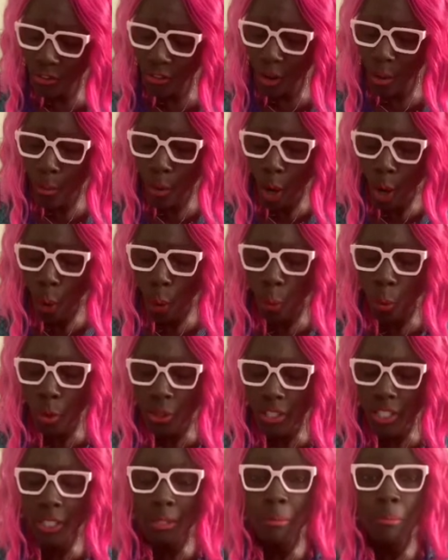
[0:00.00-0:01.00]
from her
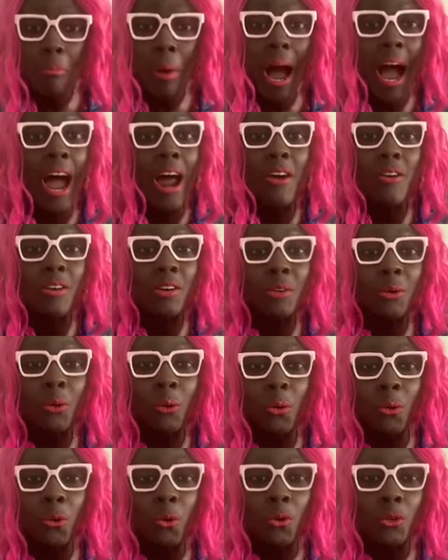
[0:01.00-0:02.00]
wooden pirate
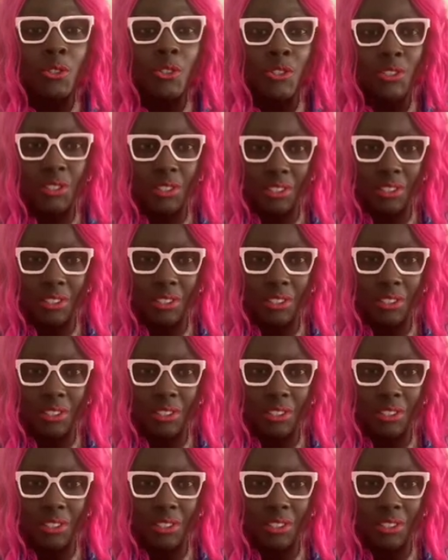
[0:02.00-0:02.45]
oars.